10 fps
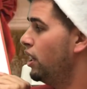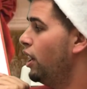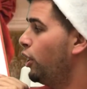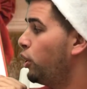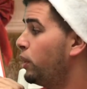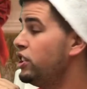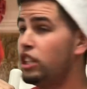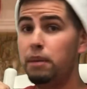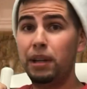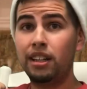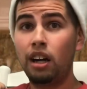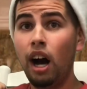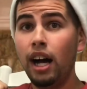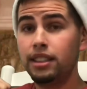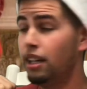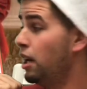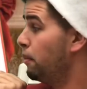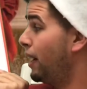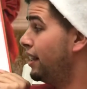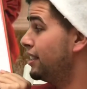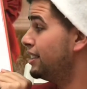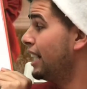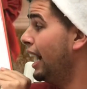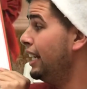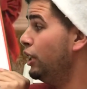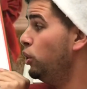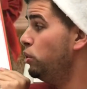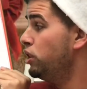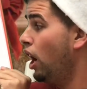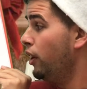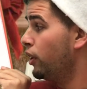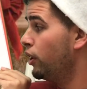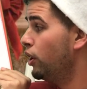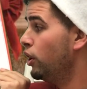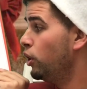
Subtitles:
The Grinch had been caught by this tiny Who daughter,